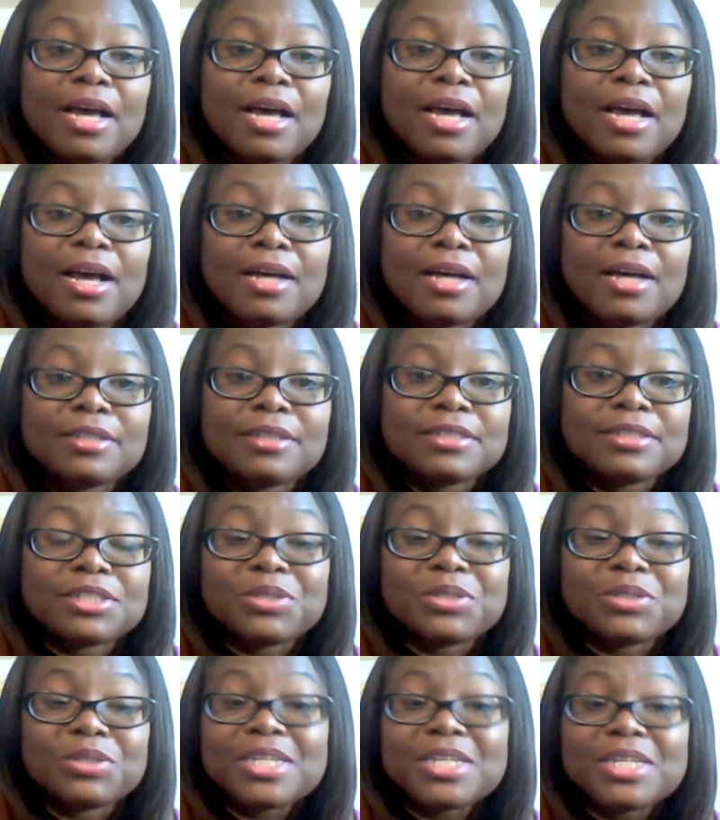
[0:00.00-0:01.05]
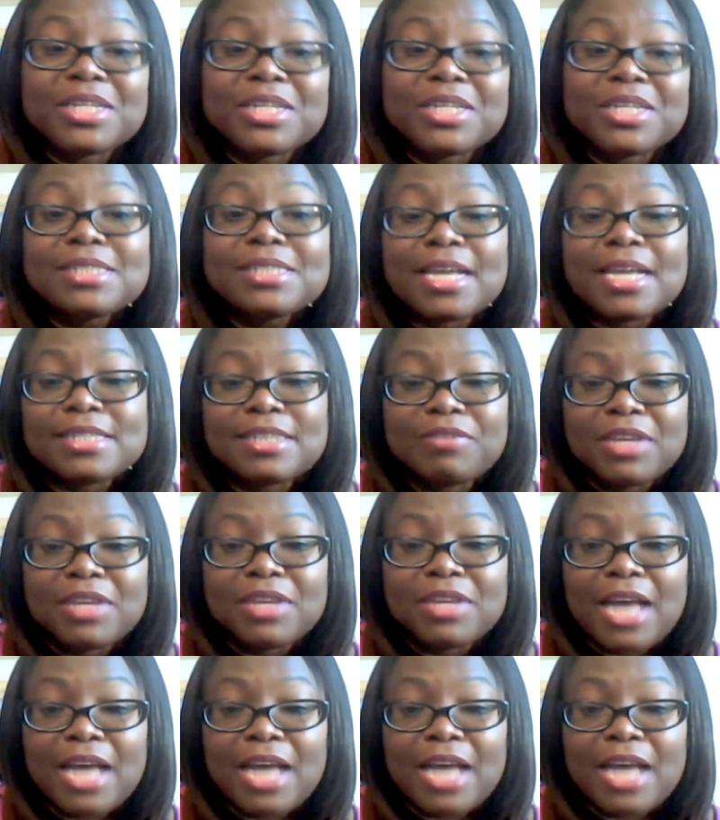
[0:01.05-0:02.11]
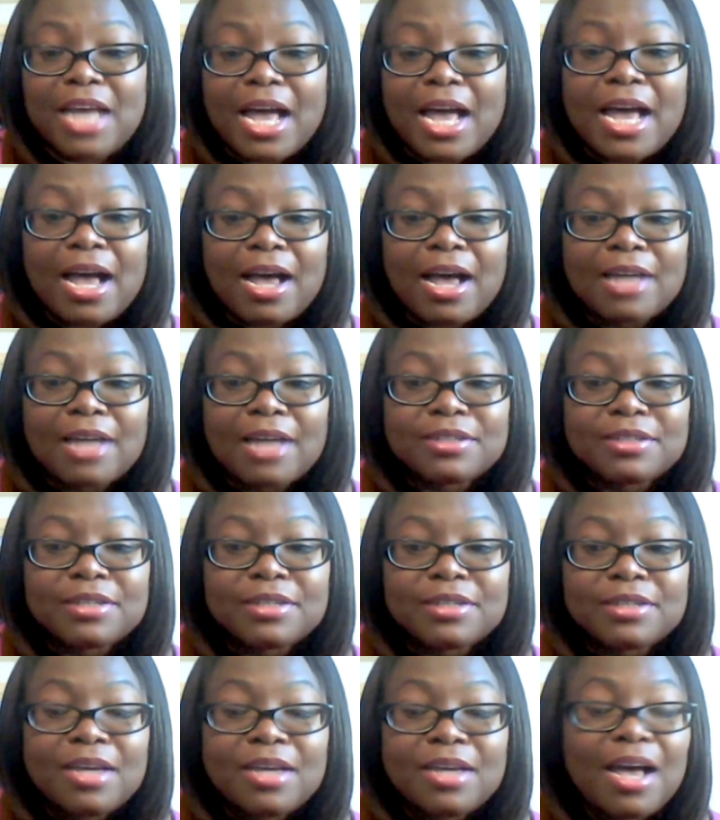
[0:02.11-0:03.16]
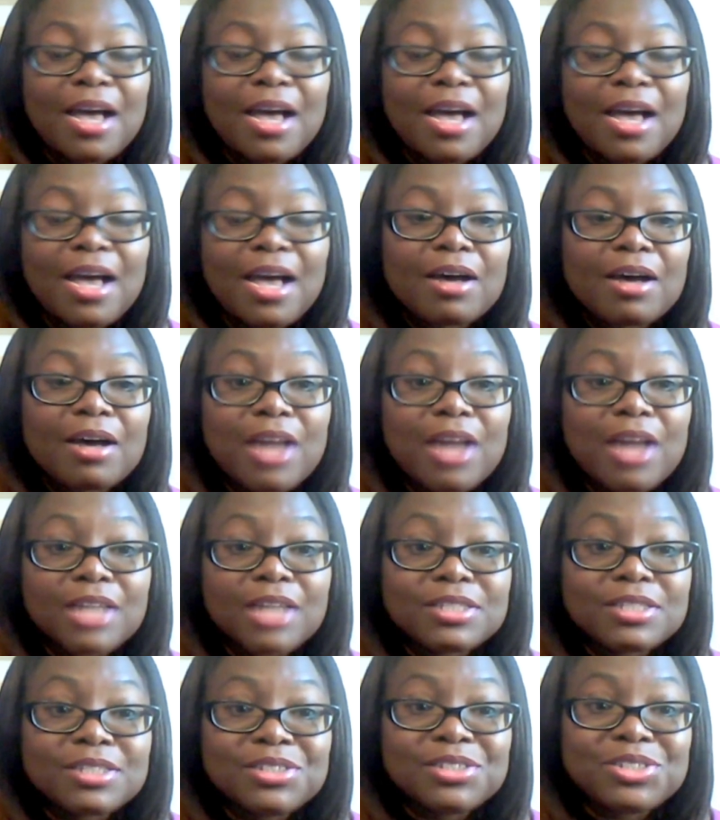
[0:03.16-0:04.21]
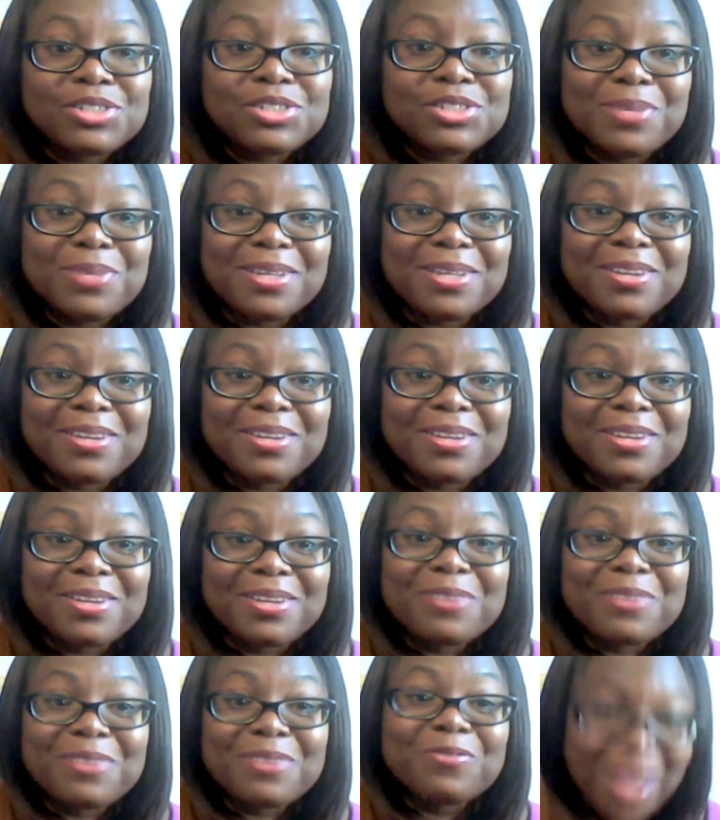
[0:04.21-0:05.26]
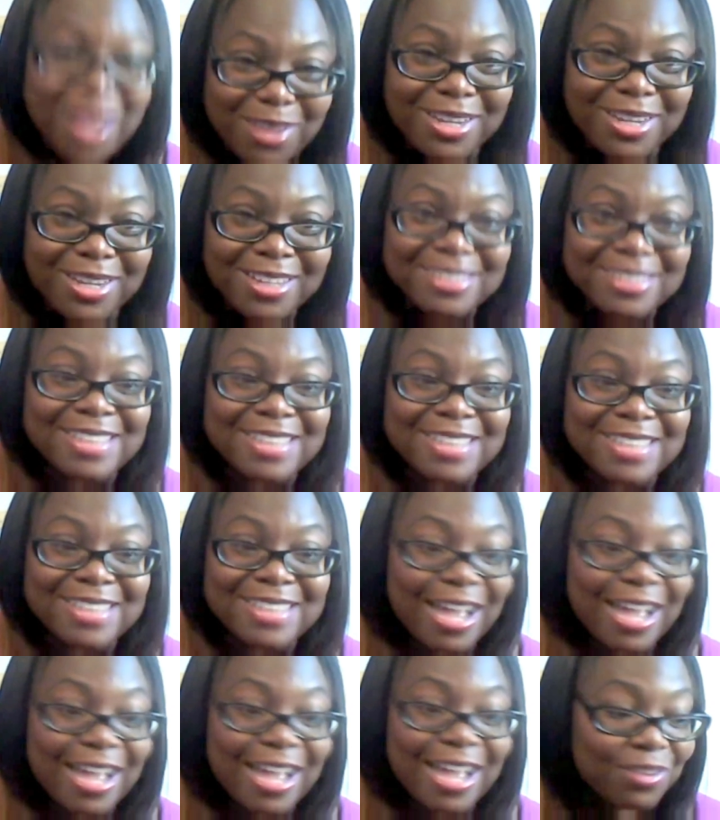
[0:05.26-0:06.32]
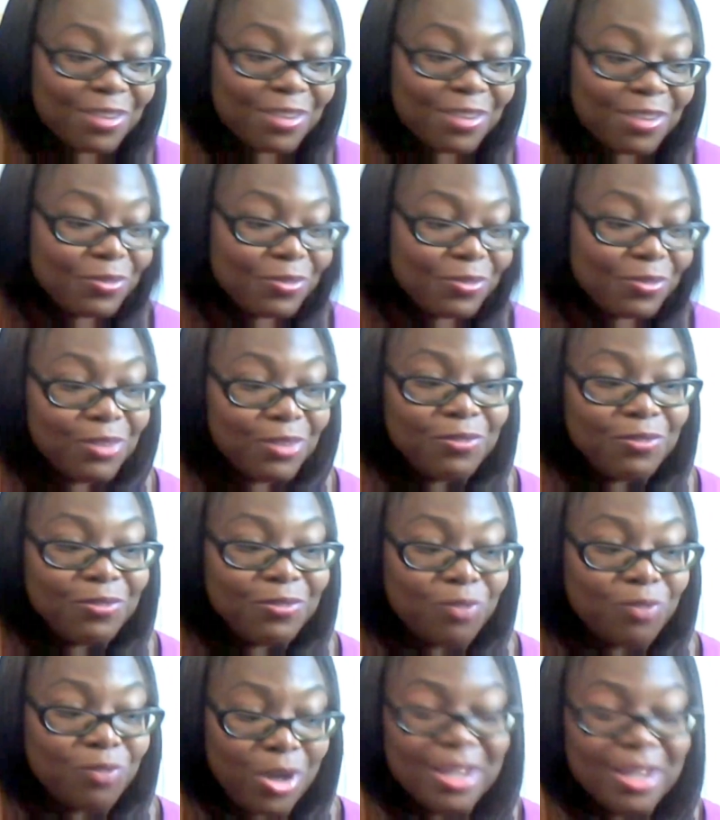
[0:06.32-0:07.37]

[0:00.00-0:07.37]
And so this Thanksgiving, I had a lot to be very thankful for.